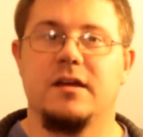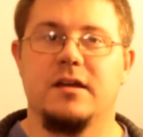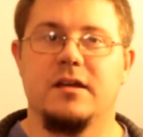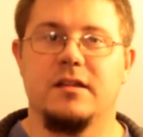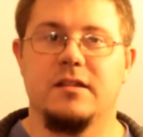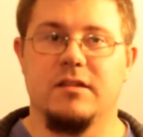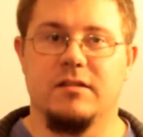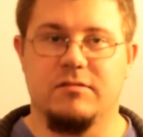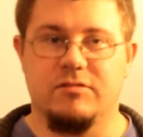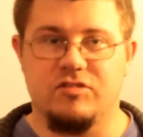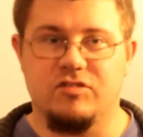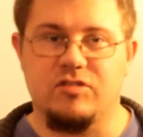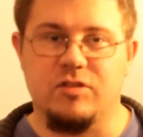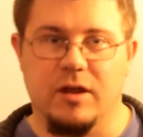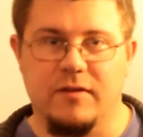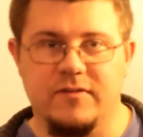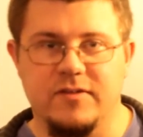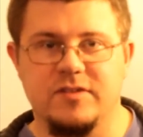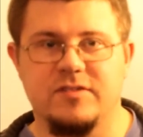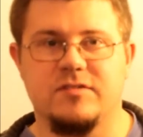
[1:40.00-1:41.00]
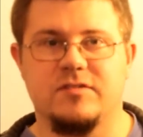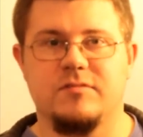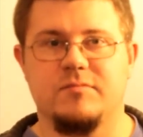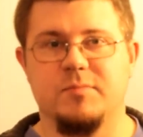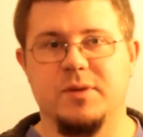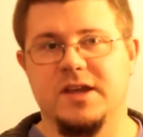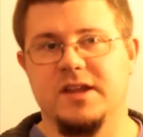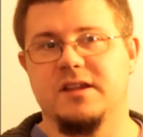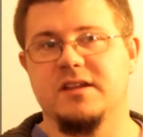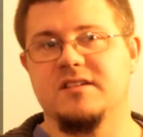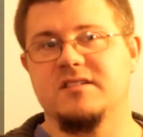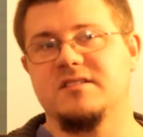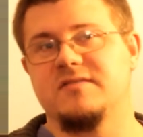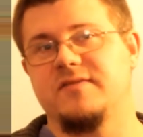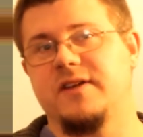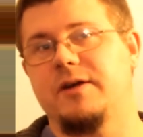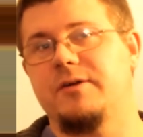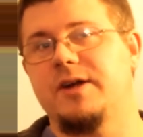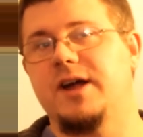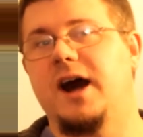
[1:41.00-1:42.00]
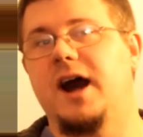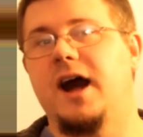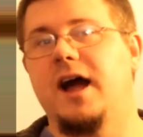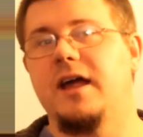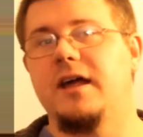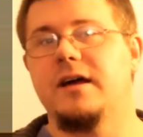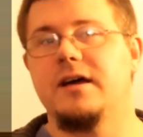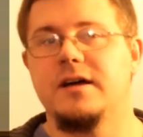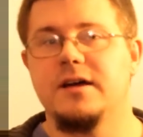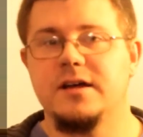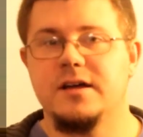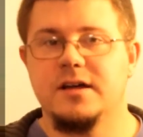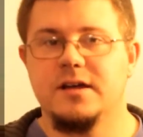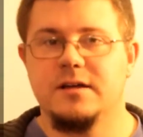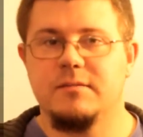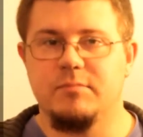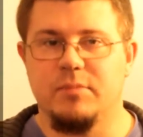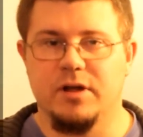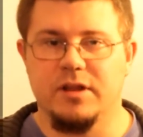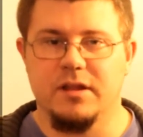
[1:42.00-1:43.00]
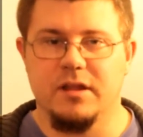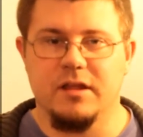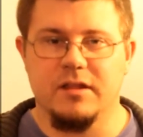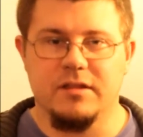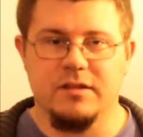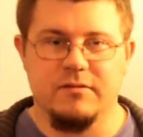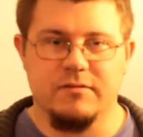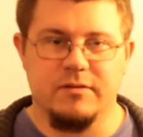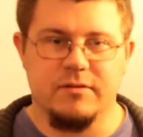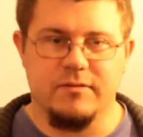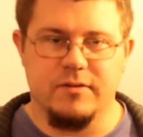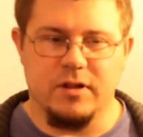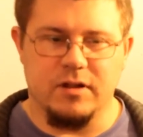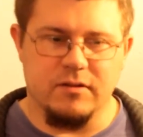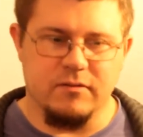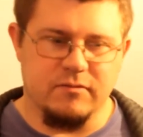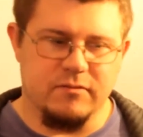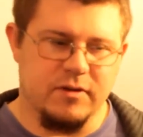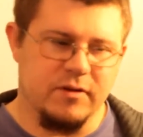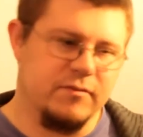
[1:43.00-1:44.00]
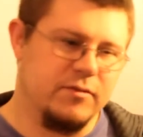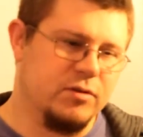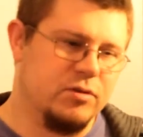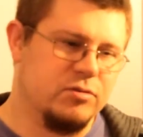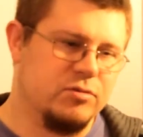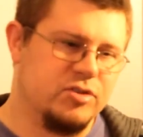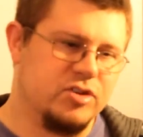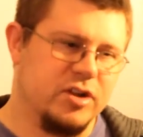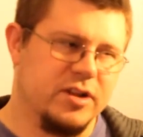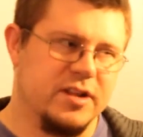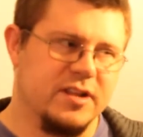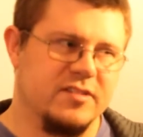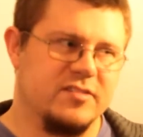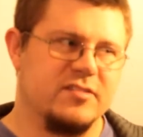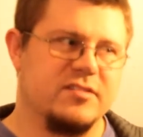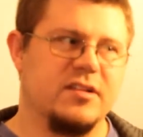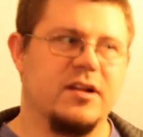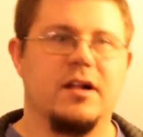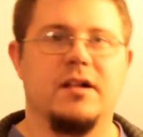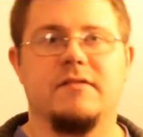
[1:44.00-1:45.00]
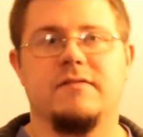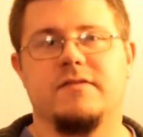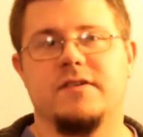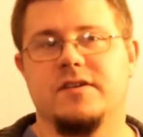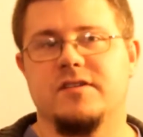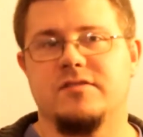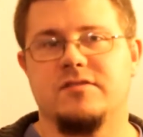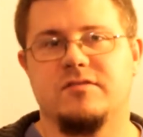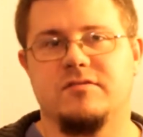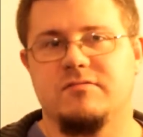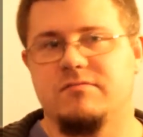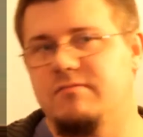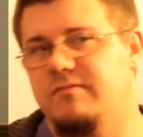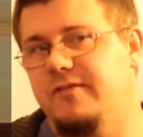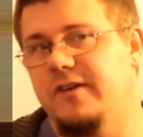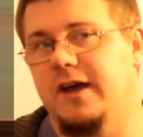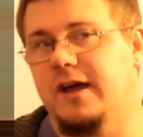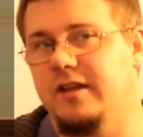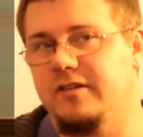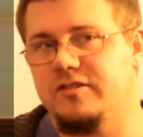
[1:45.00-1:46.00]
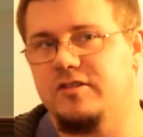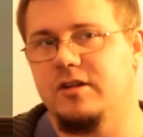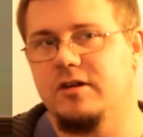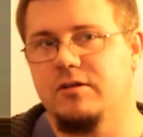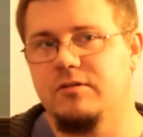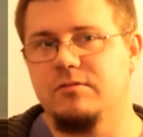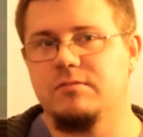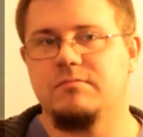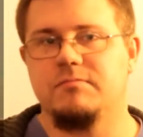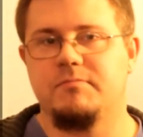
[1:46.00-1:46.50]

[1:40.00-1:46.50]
the surface speed is very high, but the revolution itself is fairly slow.